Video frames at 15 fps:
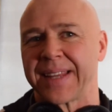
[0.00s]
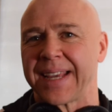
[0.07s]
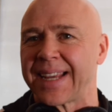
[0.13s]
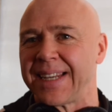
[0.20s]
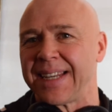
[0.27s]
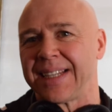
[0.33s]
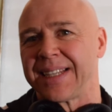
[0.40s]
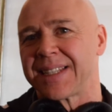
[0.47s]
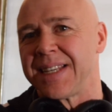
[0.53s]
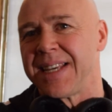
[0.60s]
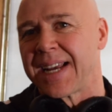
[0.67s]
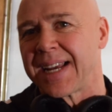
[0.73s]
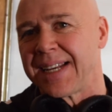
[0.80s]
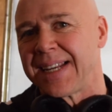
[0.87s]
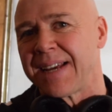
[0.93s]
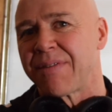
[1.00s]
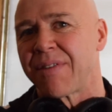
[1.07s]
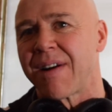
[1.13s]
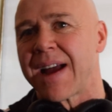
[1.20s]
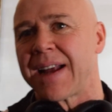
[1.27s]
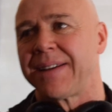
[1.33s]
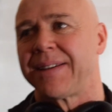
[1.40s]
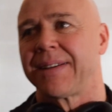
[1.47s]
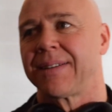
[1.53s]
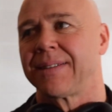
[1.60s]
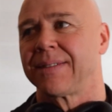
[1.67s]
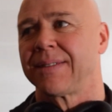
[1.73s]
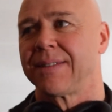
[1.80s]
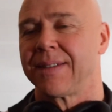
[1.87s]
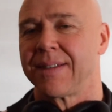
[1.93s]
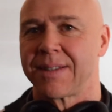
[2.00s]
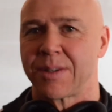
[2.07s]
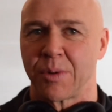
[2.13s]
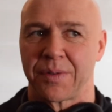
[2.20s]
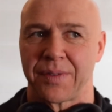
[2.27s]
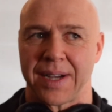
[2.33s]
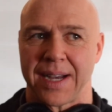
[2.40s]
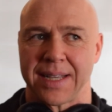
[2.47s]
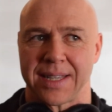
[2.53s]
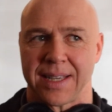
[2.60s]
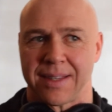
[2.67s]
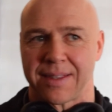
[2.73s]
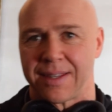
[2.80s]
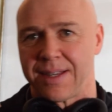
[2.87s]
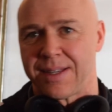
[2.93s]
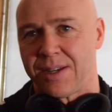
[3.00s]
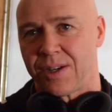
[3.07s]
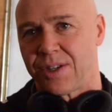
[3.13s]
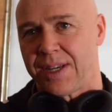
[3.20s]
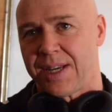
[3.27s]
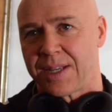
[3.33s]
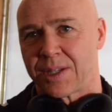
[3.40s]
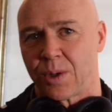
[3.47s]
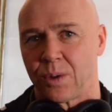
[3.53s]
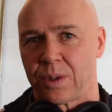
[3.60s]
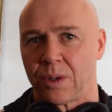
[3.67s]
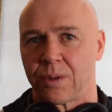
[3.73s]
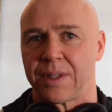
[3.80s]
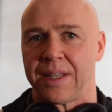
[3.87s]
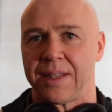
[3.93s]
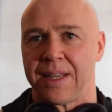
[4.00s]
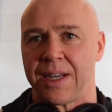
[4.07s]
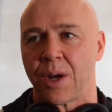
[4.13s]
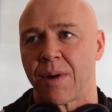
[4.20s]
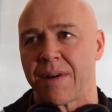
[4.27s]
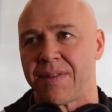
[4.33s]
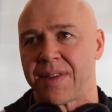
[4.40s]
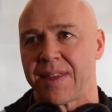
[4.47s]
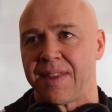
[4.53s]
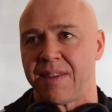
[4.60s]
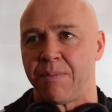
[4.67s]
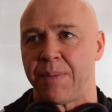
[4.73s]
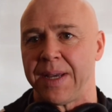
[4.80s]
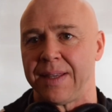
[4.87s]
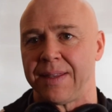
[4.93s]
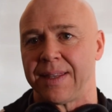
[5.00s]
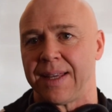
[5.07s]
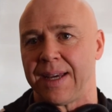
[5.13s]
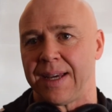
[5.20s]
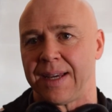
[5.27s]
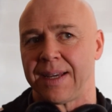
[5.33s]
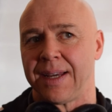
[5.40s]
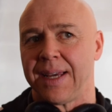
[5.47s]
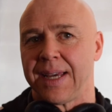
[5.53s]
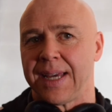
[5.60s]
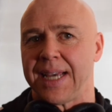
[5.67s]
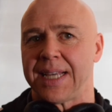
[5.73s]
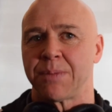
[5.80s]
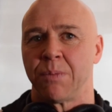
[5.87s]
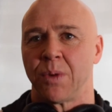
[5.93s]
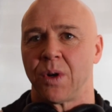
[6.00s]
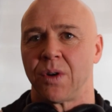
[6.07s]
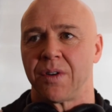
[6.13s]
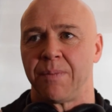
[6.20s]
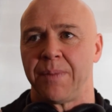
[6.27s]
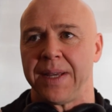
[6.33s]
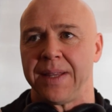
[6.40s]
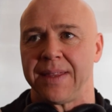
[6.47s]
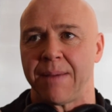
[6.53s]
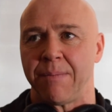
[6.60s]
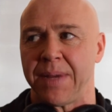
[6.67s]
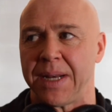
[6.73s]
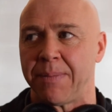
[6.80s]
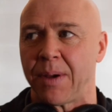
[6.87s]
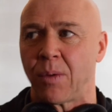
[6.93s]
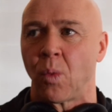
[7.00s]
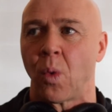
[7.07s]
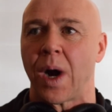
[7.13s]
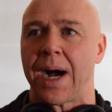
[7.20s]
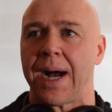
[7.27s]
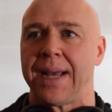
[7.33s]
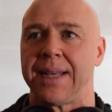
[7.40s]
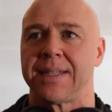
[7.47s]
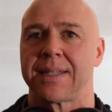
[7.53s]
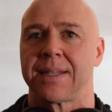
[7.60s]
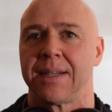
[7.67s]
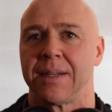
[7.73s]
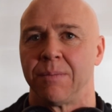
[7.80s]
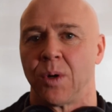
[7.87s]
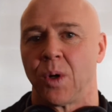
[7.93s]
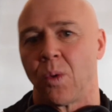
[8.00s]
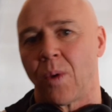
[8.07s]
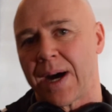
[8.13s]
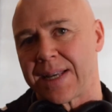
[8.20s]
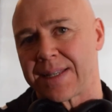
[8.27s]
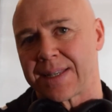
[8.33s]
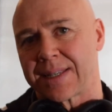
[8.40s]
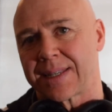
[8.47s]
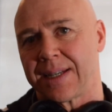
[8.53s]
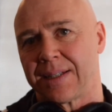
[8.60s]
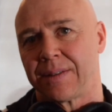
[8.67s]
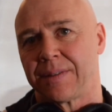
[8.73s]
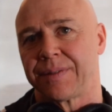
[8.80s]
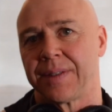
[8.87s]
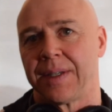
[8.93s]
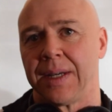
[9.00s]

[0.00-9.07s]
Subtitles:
You can never add to a fighter at 30 odd years old. Look, they know everything, they've been there. It's more of them being a bit more wise themselves.